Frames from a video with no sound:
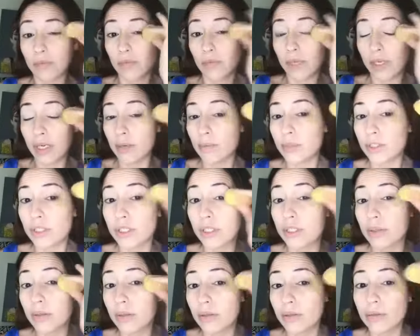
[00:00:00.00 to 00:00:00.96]
And I'm
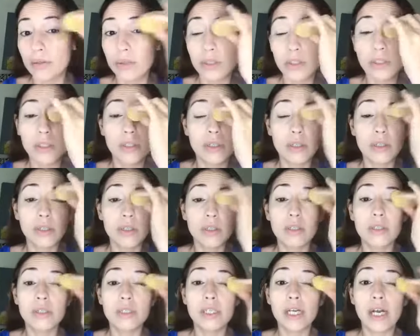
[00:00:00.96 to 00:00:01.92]
just
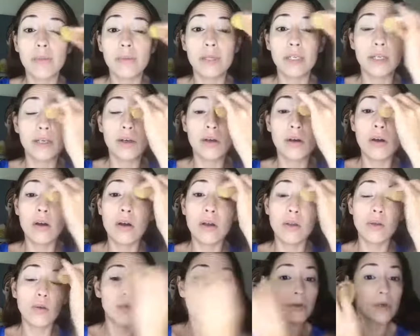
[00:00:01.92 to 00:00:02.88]
dabbing it
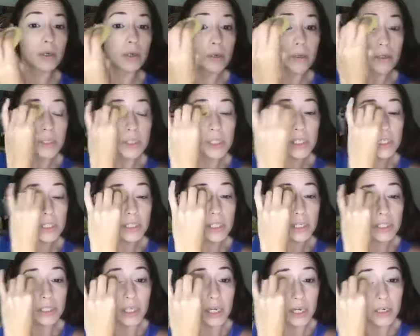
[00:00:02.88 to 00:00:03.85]
all over, just
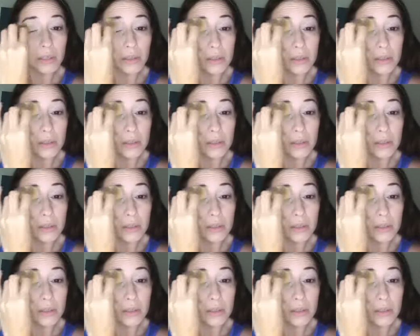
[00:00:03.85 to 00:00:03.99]
like that.